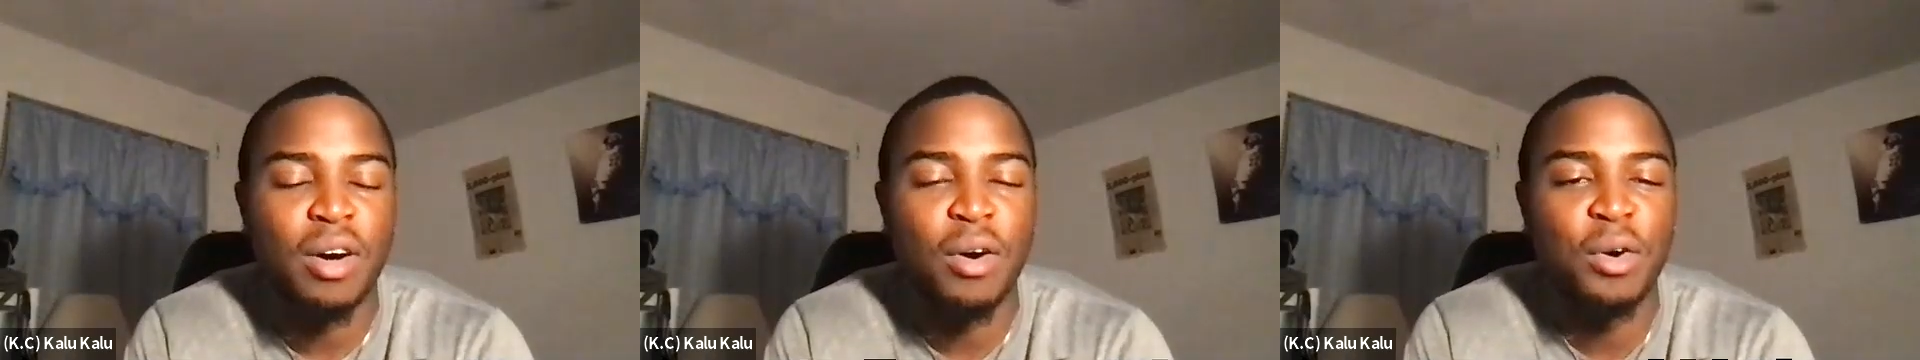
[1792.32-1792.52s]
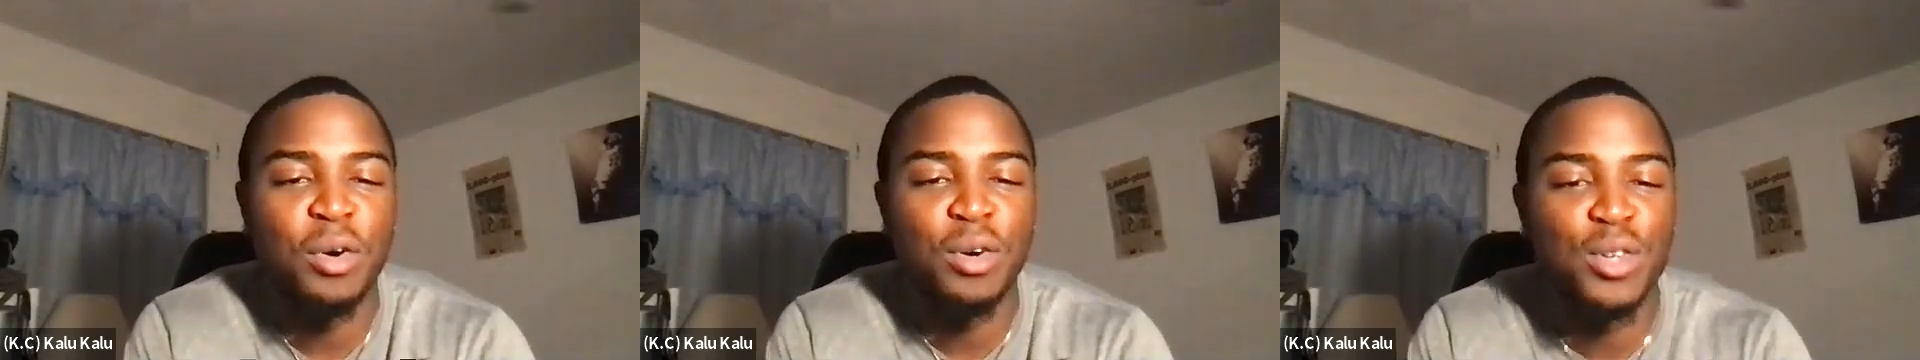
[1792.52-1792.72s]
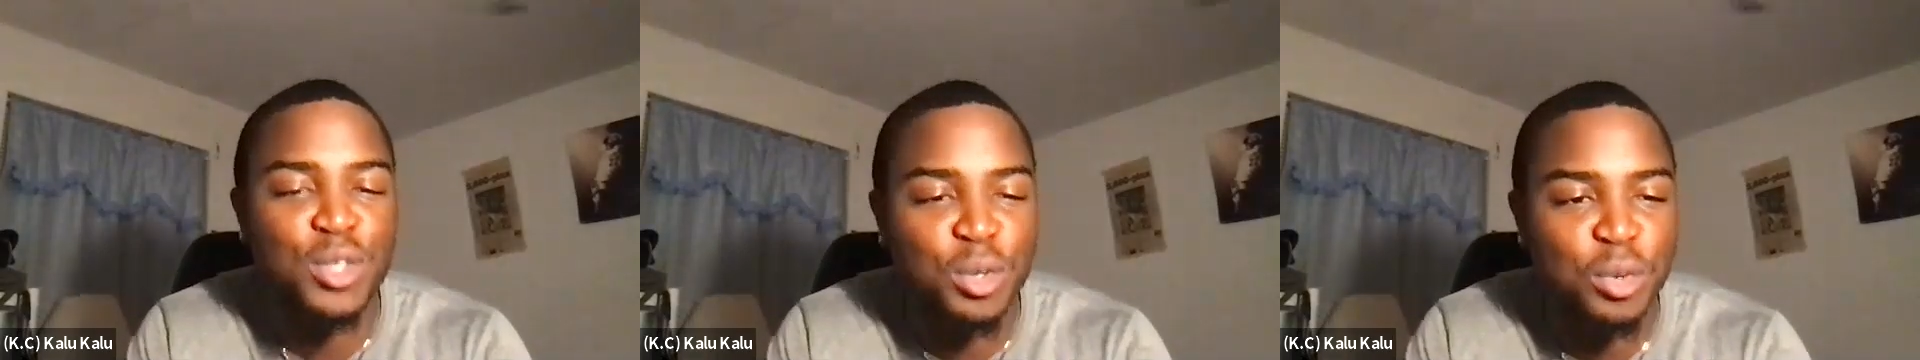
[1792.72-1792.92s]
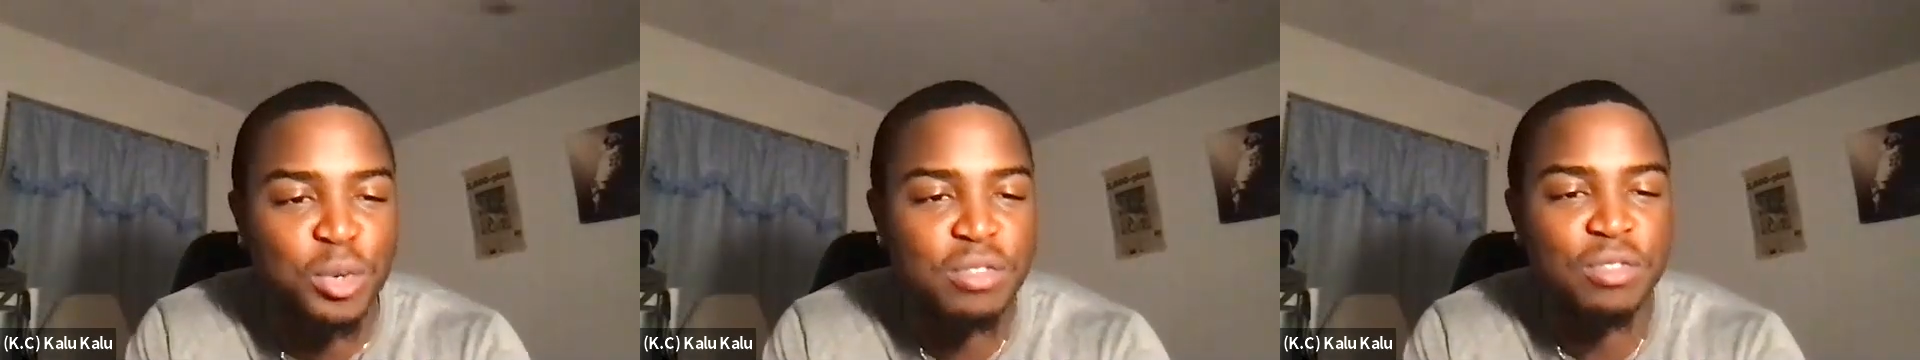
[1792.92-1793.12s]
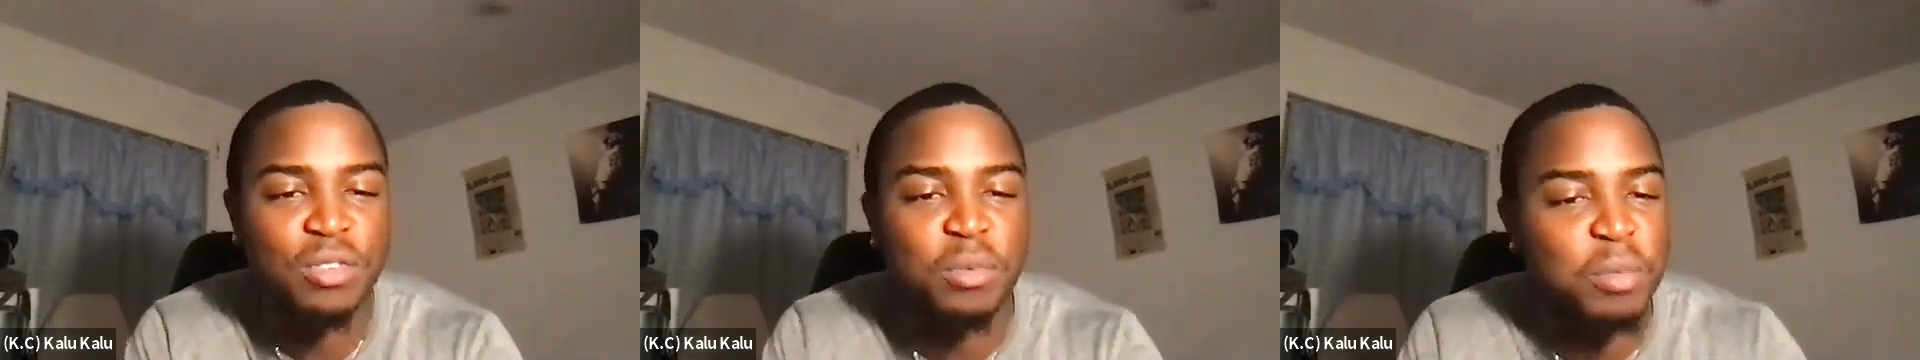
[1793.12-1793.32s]
on her
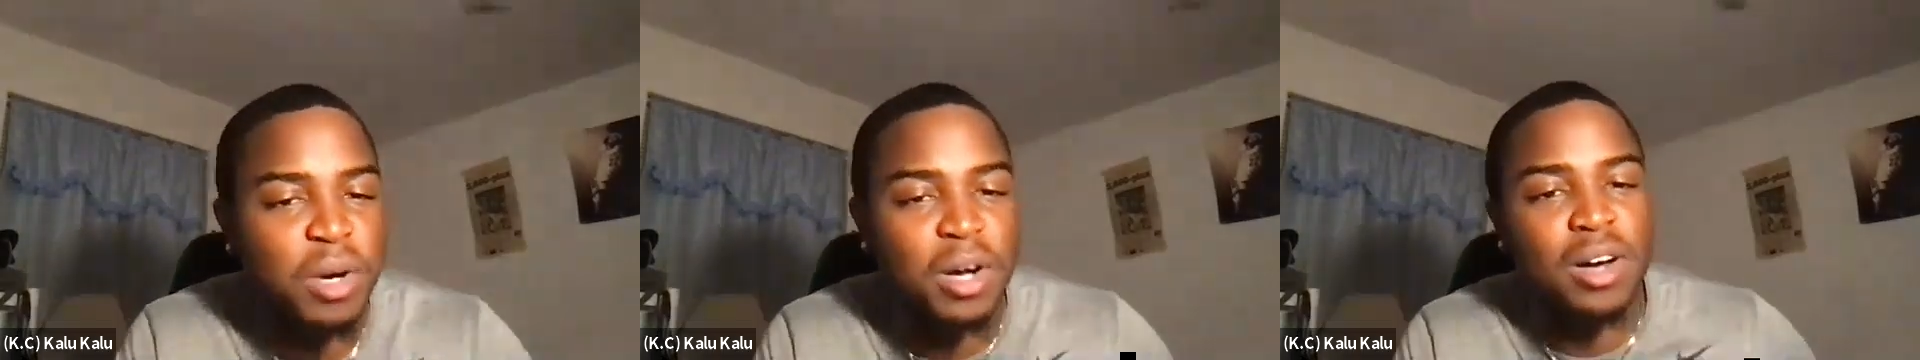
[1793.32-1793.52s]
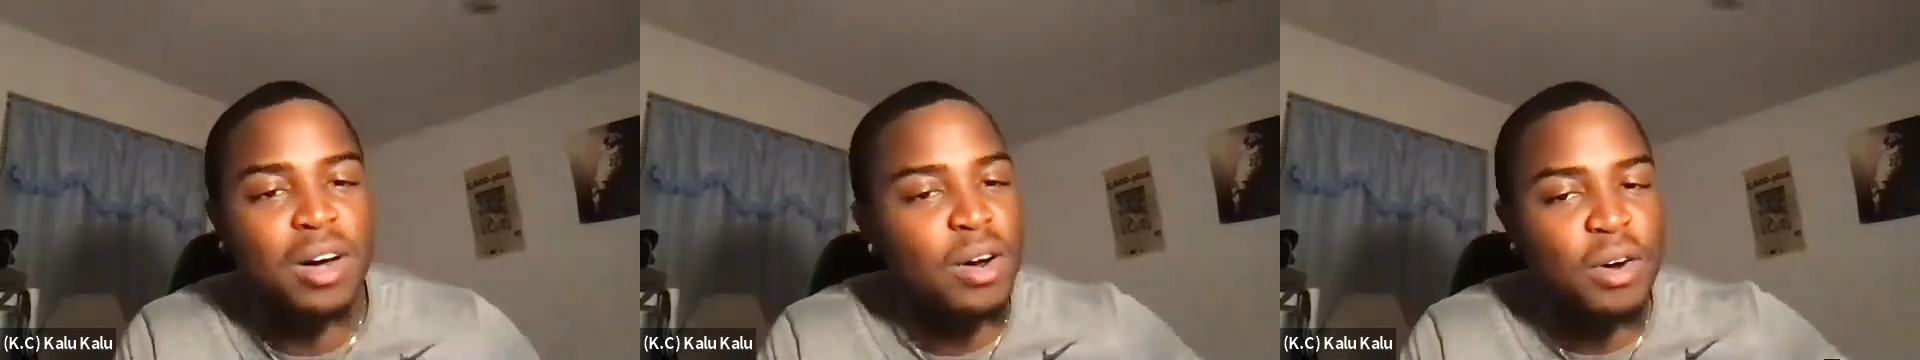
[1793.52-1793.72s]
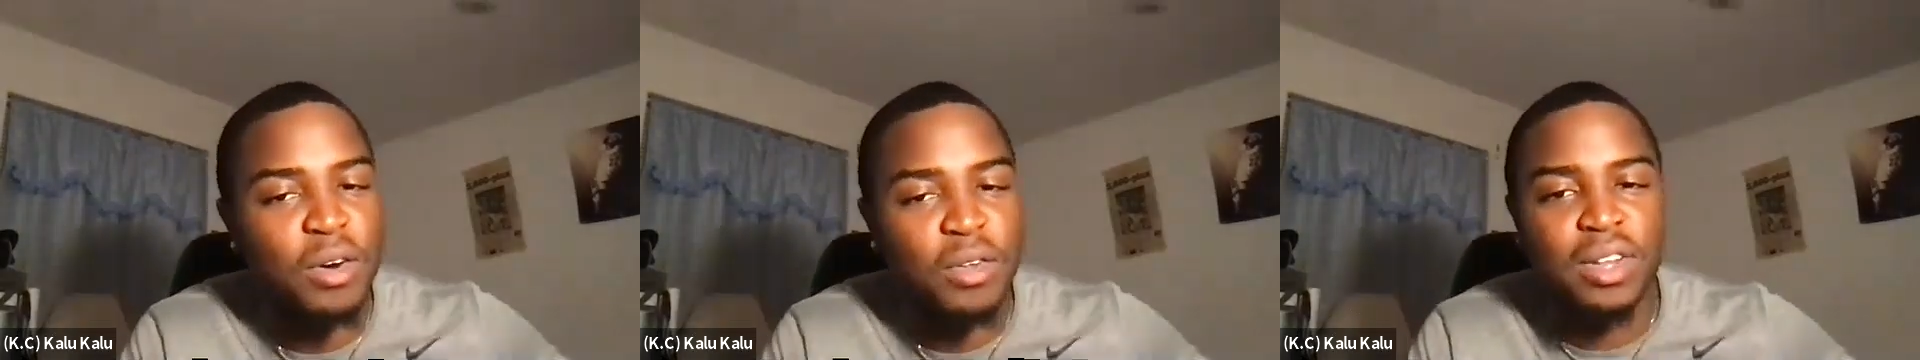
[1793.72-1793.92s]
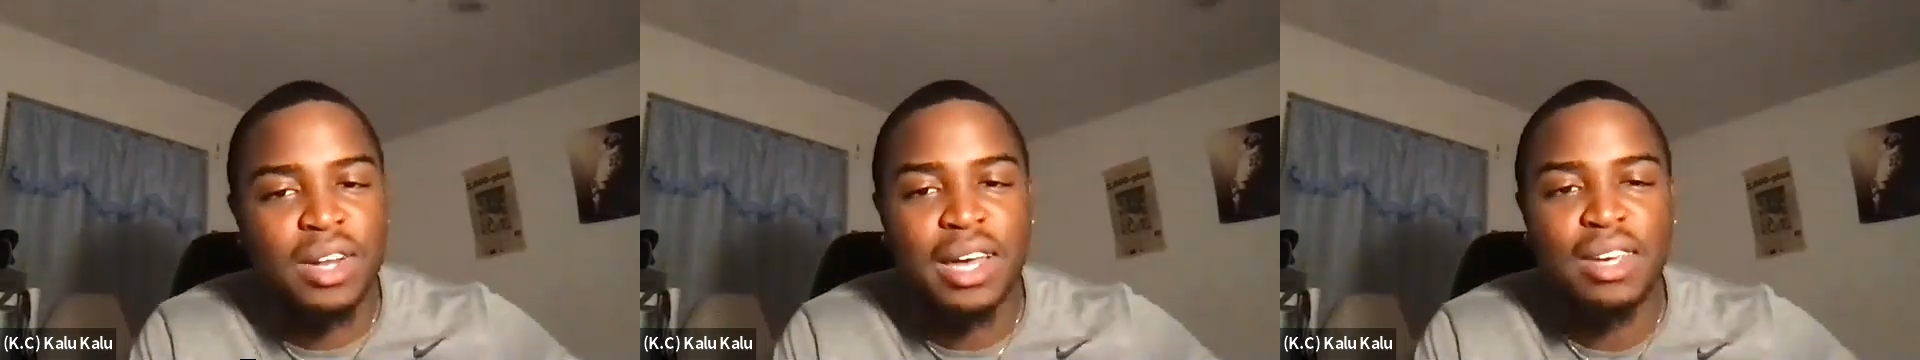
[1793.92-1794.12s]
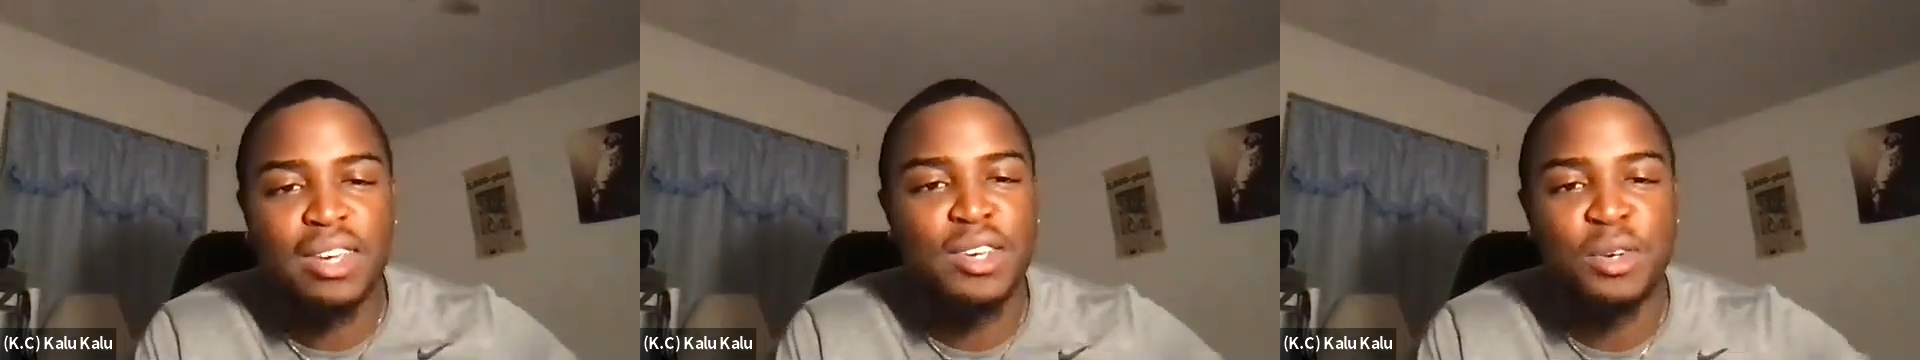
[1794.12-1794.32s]
shoulders from all
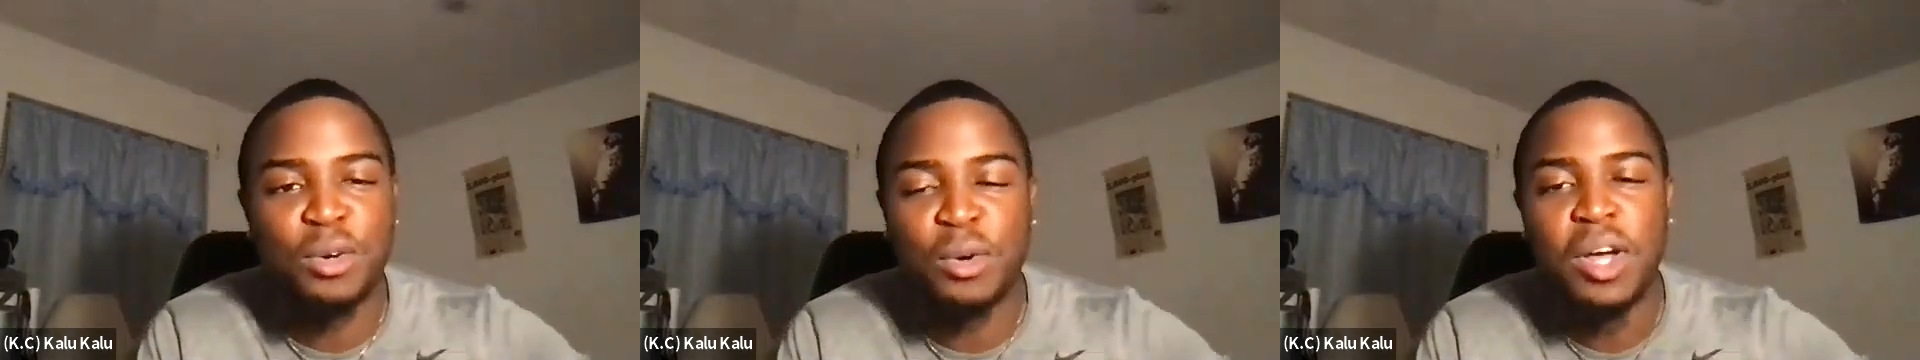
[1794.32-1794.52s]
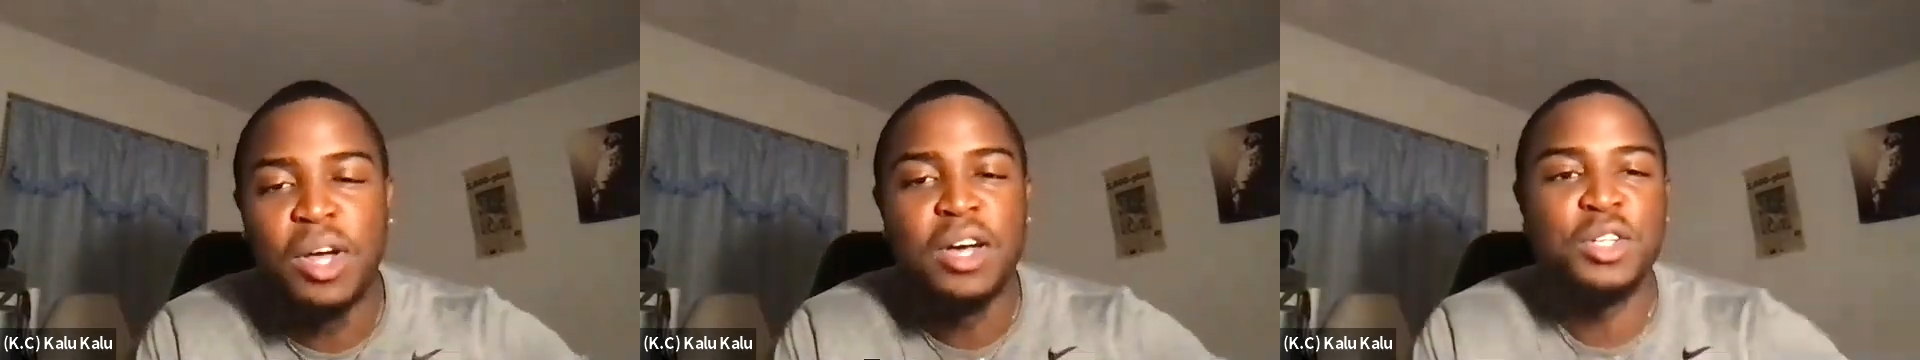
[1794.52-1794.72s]
the